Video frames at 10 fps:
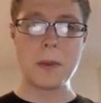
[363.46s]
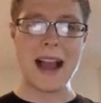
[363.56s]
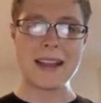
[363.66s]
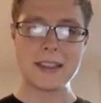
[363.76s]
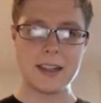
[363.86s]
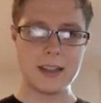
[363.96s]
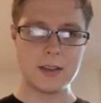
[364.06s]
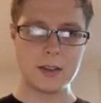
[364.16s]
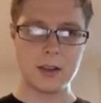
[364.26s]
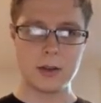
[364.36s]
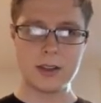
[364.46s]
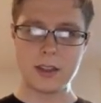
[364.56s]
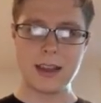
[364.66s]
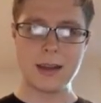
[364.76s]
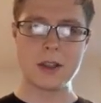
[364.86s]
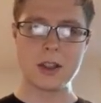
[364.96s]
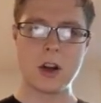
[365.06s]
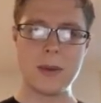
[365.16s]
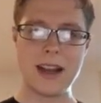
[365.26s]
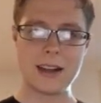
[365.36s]
pass it in, so it's a Lambda
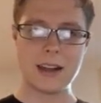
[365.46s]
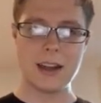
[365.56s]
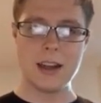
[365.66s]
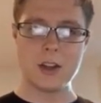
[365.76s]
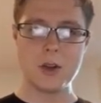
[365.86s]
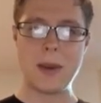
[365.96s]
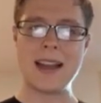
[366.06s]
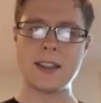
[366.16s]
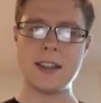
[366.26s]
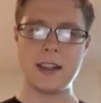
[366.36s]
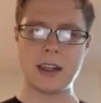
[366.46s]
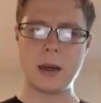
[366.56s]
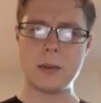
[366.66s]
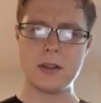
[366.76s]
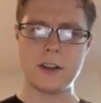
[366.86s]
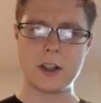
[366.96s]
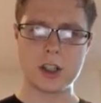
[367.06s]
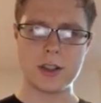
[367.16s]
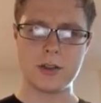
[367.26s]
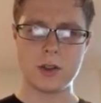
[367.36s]
callback. You pass it in a couple of
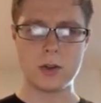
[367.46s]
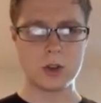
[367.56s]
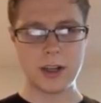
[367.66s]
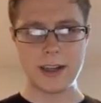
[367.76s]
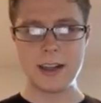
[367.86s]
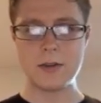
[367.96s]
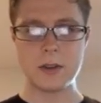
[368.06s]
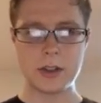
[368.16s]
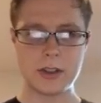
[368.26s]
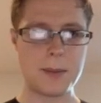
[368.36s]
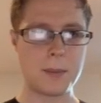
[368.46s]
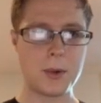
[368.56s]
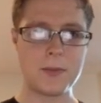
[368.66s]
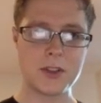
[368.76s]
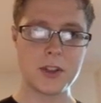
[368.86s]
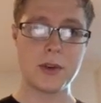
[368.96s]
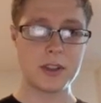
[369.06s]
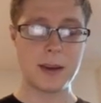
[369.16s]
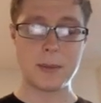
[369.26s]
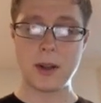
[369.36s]
functions on train in, for example. So for
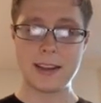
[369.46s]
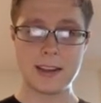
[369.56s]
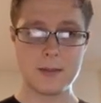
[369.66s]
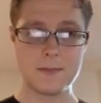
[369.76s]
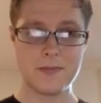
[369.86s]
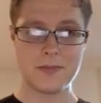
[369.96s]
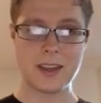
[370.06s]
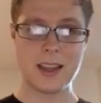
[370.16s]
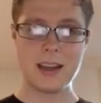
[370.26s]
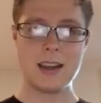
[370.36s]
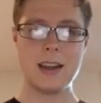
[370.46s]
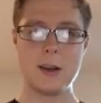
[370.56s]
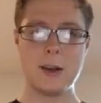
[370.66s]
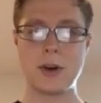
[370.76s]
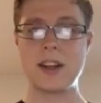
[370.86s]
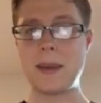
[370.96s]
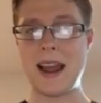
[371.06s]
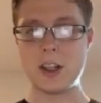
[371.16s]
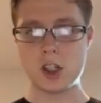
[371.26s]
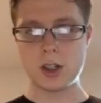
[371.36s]
example, I can print
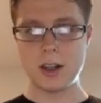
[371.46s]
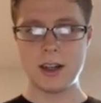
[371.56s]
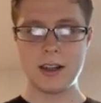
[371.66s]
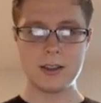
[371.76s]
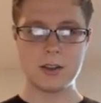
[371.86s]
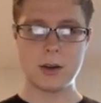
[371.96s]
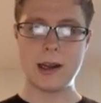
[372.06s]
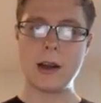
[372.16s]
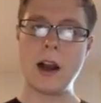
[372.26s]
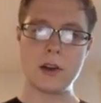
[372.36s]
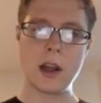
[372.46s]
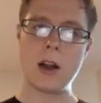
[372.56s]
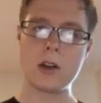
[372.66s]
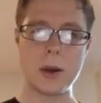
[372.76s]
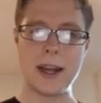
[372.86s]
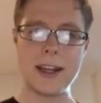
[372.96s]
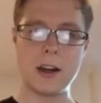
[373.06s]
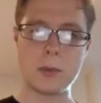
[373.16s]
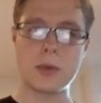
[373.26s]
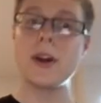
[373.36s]
batch. So I'll go ahead and
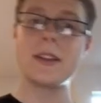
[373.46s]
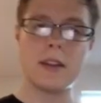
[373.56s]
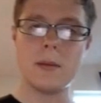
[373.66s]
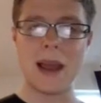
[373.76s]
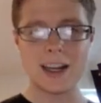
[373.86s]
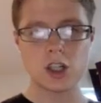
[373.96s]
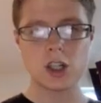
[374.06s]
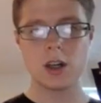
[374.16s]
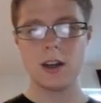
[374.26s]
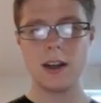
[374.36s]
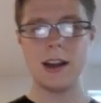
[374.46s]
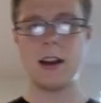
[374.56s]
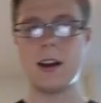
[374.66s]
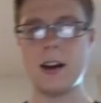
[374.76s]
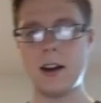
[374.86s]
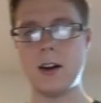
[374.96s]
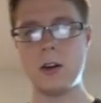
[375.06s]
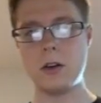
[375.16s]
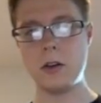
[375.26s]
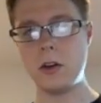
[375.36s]
I'll print the batch
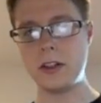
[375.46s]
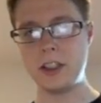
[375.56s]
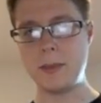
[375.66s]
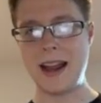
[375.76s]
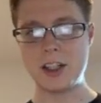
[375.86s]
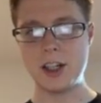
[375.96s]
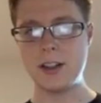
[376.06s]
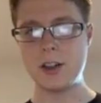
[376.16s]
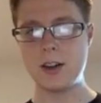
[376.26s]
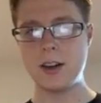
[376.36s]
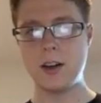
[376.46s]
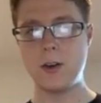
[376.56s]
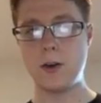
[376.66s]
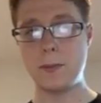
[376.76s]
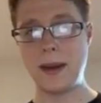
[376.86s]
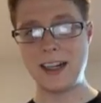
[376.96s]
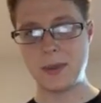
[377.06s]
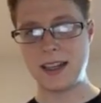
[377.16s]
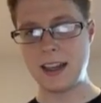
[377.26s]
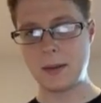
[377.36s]
on each batch end, on batch
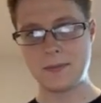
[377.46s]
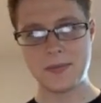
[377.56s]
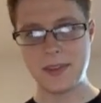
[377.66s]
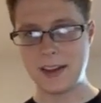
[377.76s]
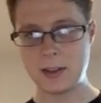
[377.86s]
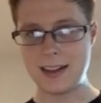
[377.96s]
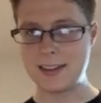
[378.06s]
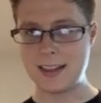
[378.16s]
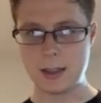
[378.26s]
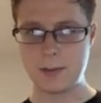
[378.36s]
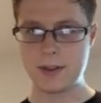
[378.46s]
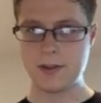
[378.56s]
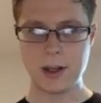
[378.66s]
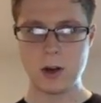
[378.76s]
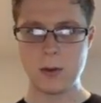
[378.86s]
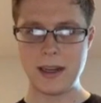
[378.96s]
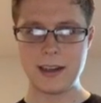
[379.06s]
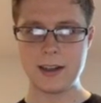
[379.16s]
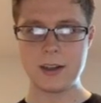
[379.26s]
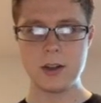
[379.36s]
beginning. So that's a specific callback
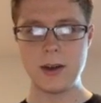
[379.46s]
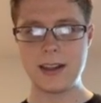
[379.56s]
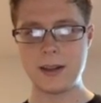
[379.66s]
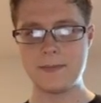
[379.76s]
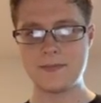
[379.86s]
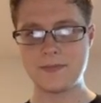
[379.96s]
I can do. I can